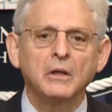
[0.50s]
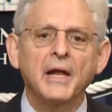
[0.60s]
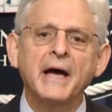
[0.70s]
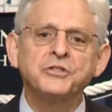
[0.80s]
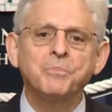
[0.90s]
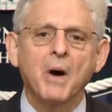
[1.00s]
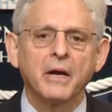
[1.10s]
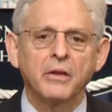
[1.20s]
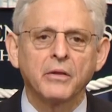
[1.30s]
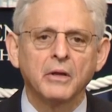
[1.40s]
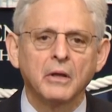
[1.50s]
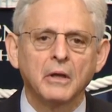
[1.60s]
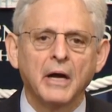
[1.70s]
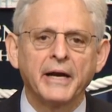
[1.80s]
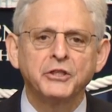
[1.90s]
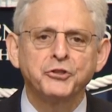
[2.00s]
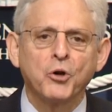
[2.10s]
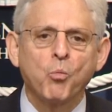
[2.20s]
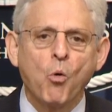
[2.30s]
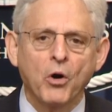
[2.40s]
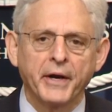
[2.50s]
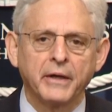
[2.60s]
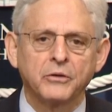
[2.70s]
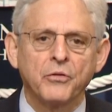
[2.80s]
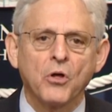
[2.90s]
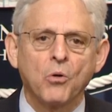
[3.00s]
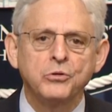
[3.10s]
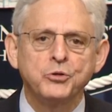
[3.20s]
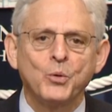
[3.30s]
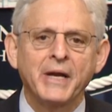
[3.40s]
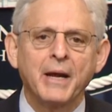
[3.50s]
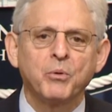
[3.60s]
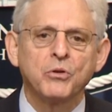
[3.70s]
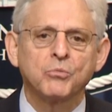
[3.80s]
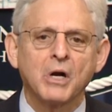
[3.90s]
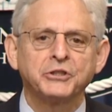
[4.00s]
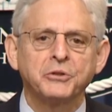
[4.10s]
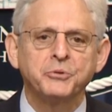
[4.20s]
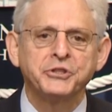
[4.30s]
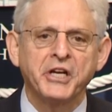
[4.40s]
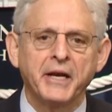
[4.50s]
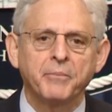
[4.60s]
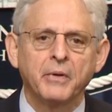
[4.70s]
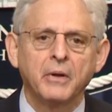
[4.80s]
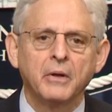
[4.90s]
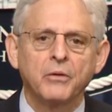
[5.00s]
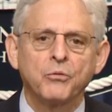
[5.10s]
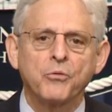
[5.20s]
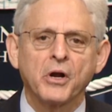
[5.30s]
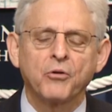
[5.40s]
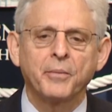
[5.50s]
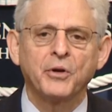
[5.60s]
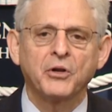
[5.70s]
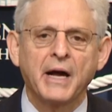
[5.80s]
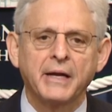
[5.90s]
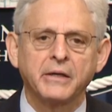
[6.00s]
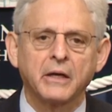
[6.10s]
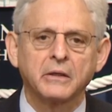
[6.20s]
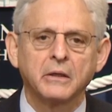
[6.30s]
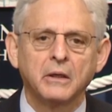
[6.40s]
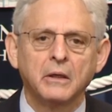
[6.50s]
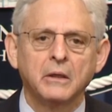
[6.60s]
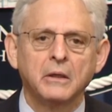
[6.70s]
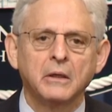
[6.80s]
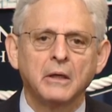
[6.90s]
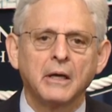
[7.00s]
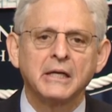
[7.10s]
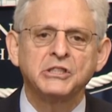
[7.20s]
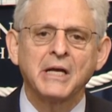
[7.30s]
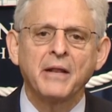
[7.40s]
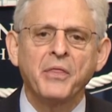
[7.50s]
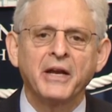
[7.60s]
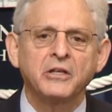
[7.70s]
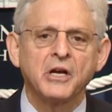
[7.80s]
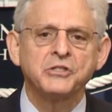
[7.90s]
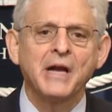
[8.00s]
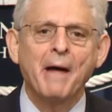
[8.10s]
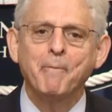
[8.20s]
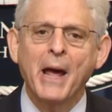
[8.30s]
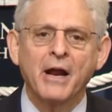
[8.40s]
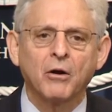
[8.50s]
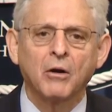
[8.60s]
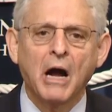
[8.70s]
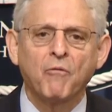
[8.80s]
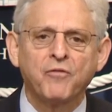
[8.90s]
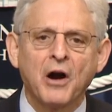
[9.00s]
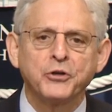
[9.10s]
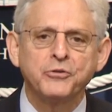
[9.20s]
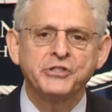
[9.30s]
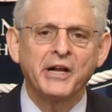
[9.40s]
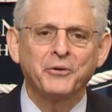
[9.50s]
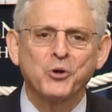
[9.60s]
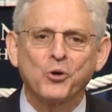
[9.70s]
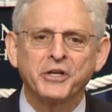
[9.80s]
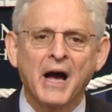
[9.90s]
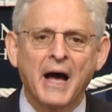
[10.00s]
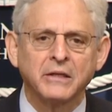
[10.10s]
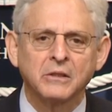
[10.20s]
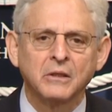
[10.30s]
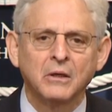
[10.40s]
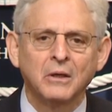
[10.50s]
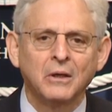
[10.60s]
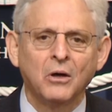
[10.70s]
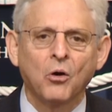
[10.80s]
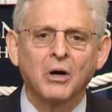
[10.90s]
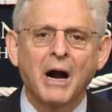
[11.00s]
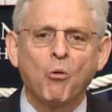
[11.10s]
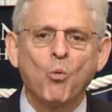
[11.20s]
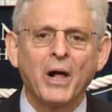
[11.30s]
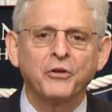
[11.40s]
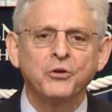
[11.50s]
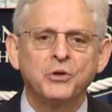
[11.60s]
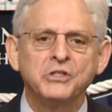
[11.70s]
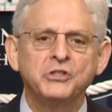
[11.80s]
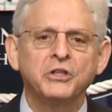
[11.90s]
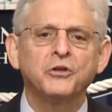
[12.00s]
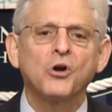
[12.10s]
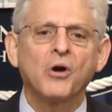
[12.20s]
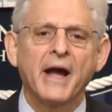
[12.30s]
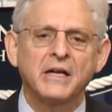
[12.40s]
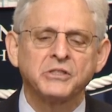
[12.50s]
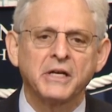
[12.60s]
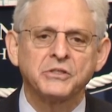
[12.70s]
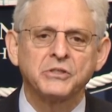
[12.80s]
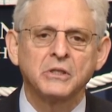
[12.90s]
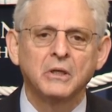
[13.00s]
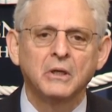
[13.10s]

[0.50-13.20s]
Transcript: Last month, I issued a warning to those who enable the Russian regime through their criminal conduct. I said that it does not matter how far you sail your yacht or how well you conceal your assets.